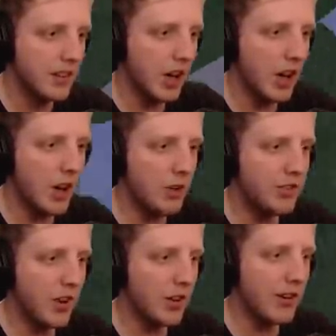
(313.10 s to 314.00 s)
No,
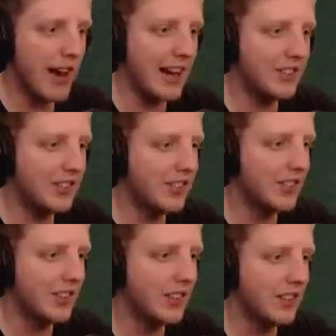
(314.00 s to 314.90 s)
tall
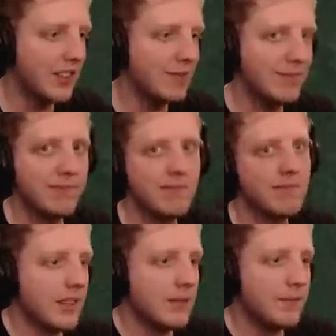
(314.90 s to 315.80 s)
grass.
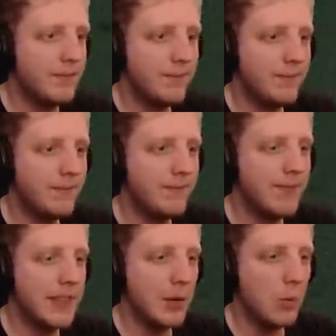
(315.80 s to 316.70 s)
Mm,
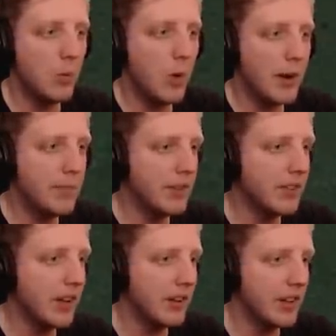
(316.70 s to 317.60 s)
I need to wipe this
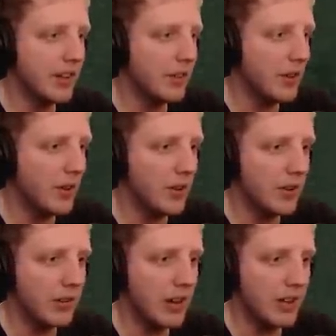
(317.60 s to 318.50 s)
area of
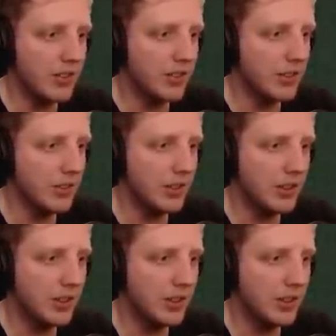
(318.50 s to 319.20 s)
all grass, dude.